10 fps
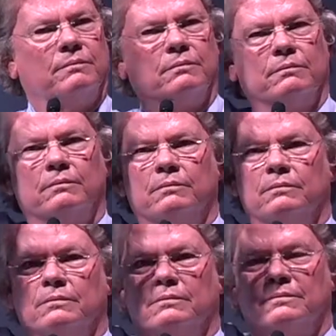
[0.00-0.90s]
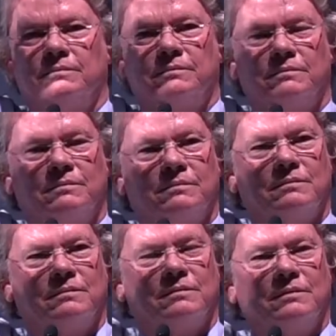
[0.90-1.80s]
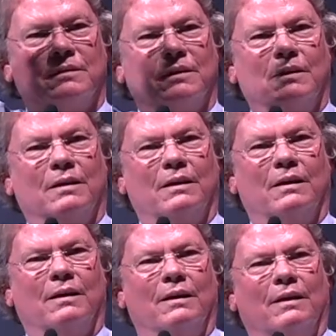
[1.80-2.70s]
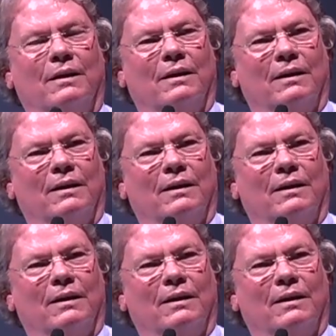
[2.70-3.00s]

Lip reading: (no one is talking)